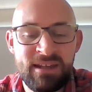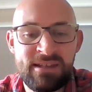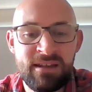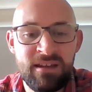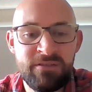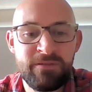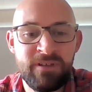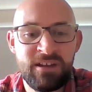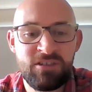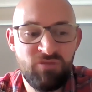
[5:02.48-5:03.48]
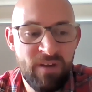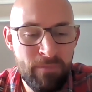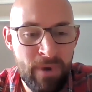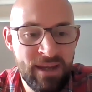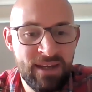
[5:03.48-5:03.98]
in his love, to
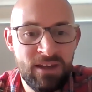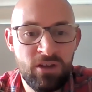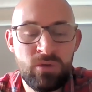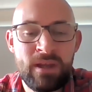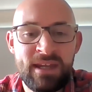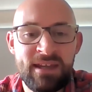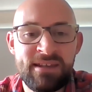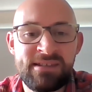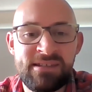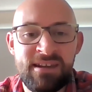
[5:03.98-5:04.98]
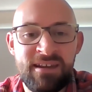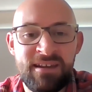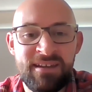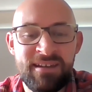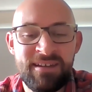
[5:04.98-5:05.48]
remain in who he is,
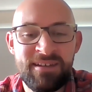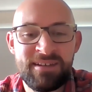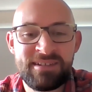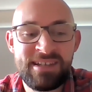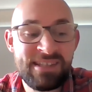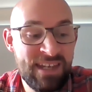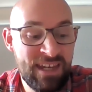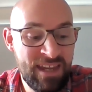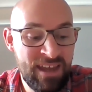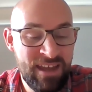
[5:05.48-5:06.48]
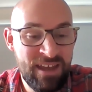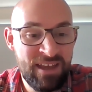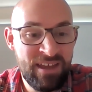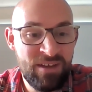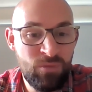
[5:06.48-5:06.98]
to see
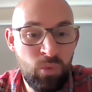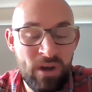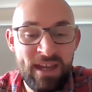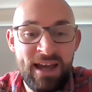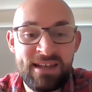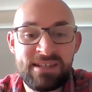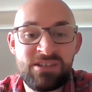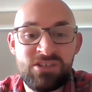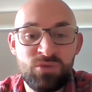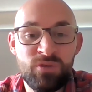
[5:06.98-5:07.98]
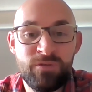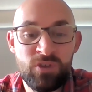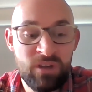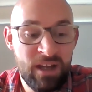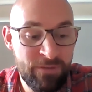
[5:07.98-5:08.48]
what he has in store
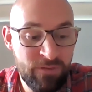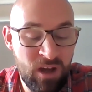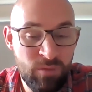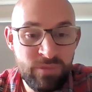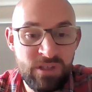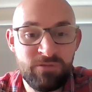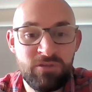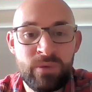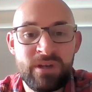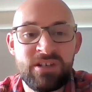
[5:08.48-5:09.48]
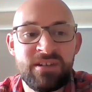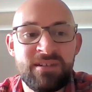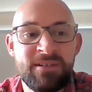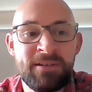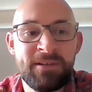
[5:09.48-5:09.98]
for your life come to fruition.
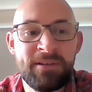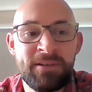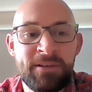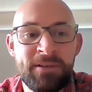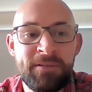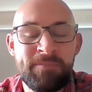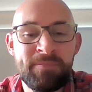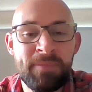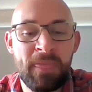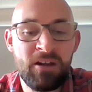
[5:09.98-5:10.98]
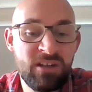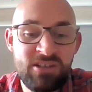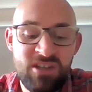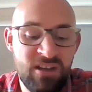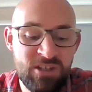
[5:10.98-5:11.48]
I'm going to
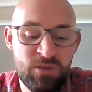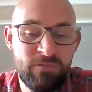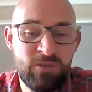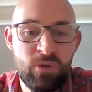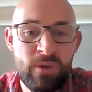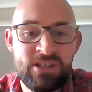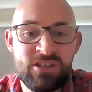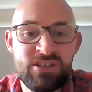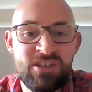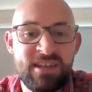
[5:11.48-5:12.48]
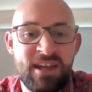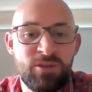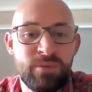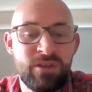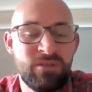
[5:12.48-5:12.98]
just ask you a few questions just to
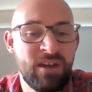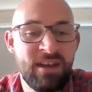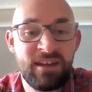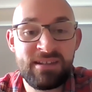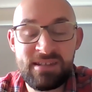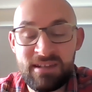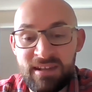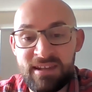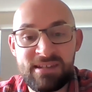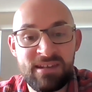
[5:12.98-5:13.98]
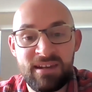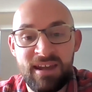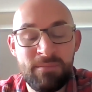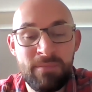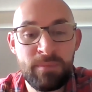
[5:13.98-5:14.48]
help you consider this
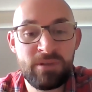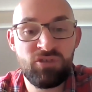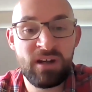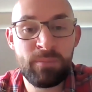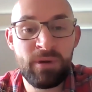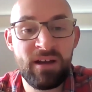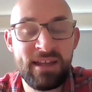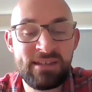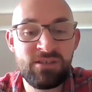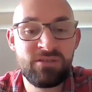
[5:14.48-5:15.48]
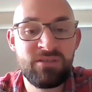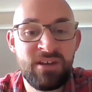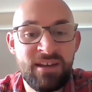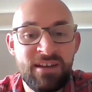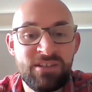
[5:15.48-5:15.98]
and maybe try and apply it to